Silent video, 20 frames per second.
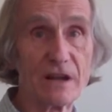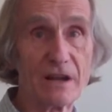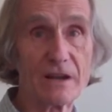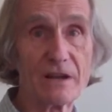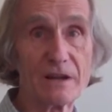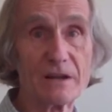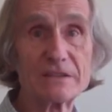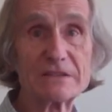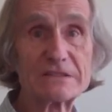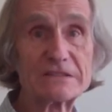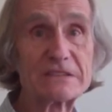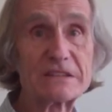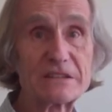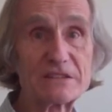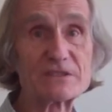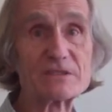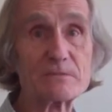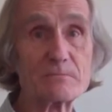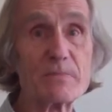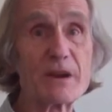uh,
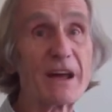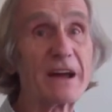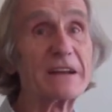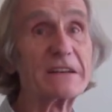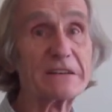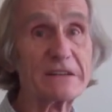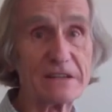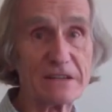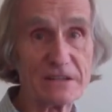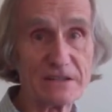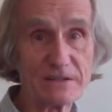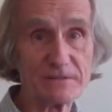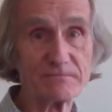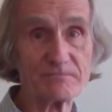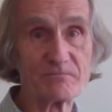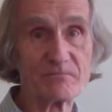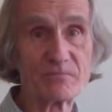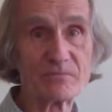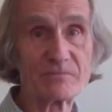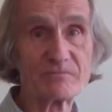season blindness.
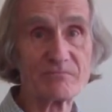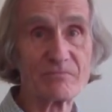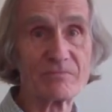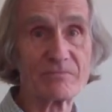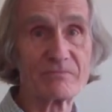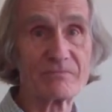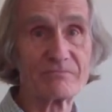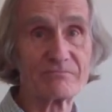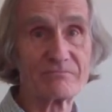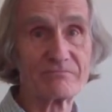Hmm.